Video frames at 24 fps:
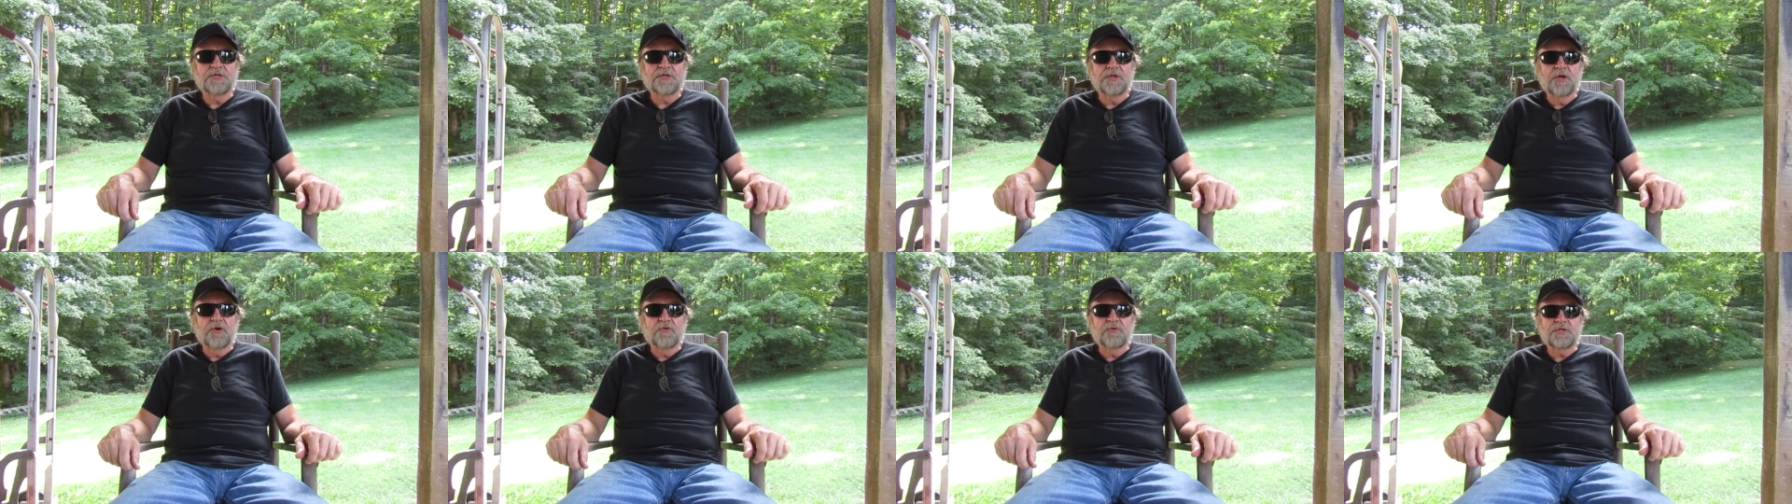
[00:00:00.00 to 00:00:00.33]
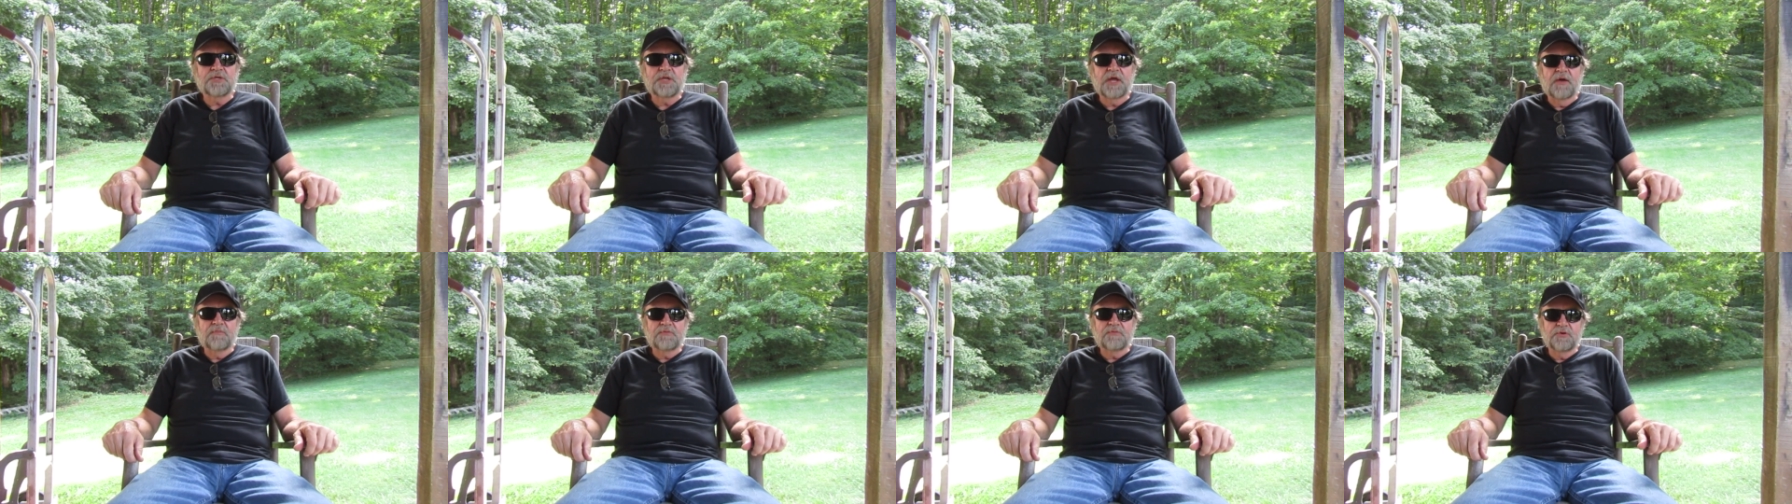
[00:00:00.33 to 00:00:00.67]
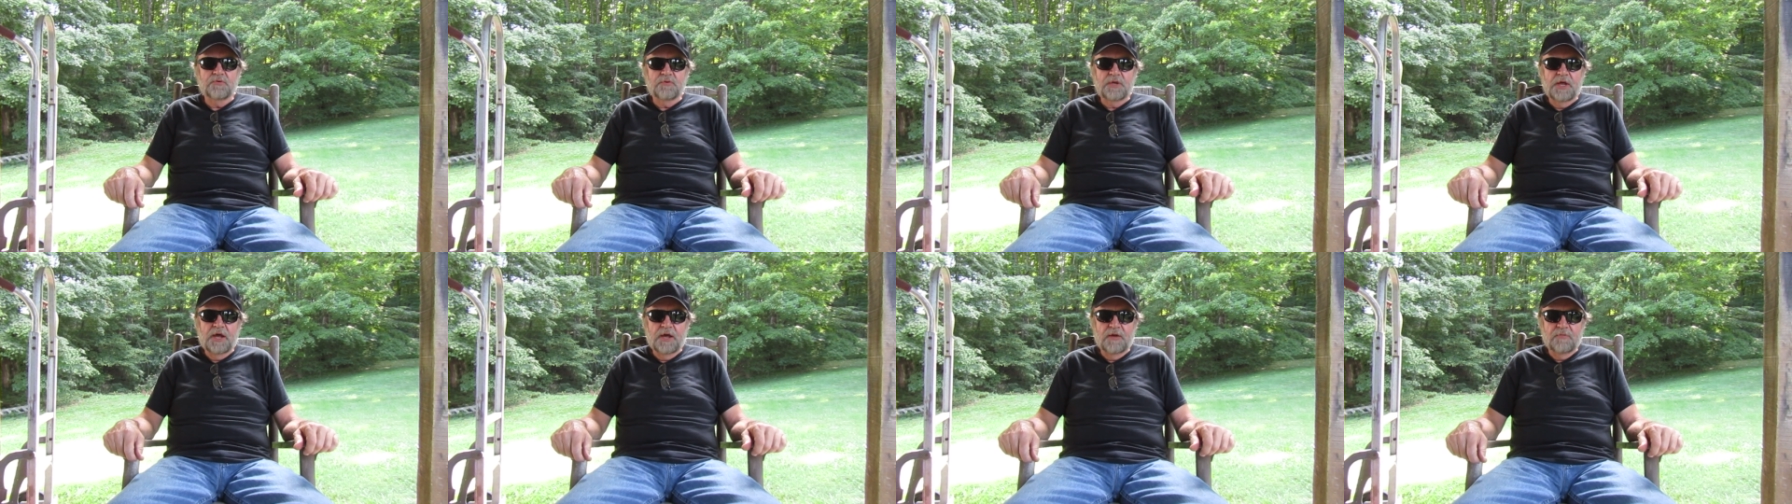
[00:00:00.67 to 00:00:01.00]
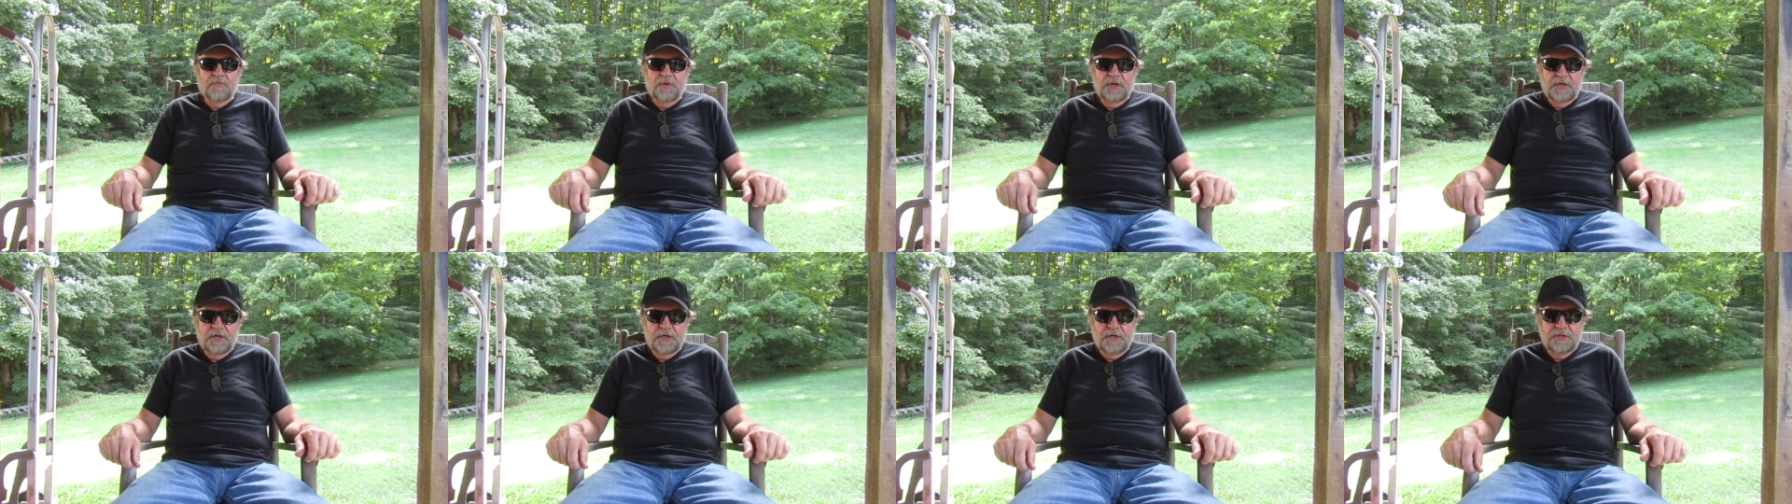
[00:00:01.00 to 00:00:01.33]
known as type 2
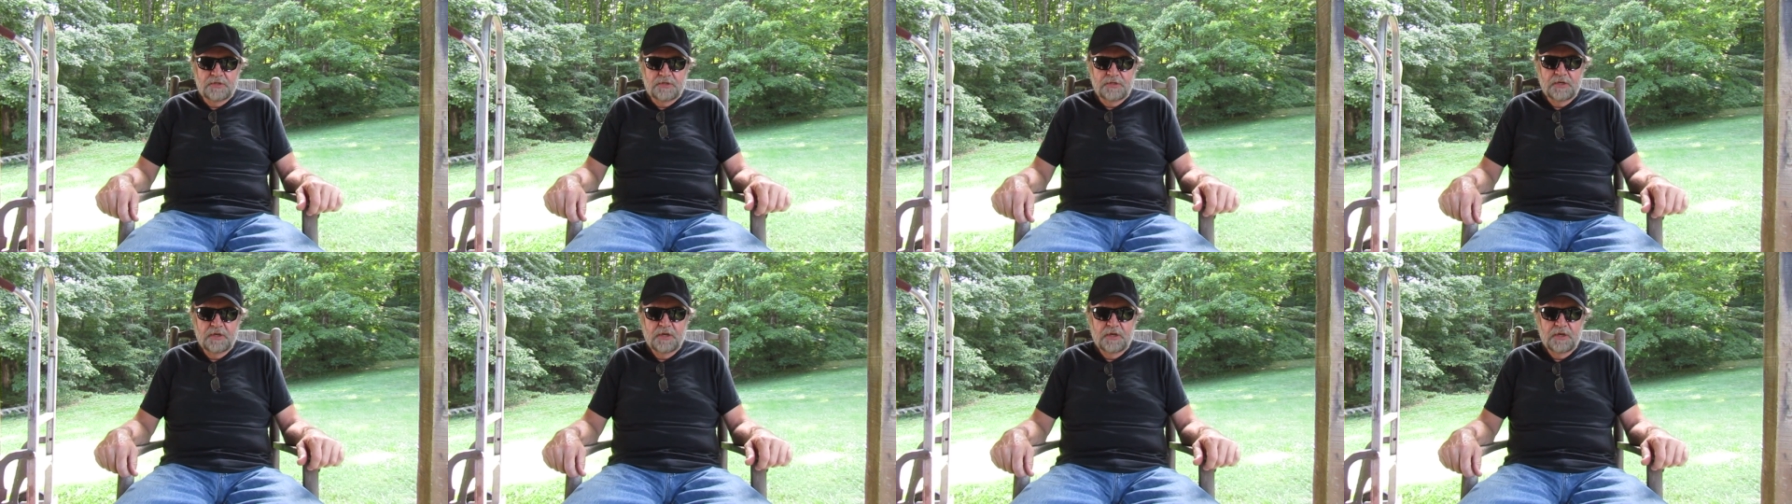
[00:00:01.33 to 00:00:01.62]
diabetes.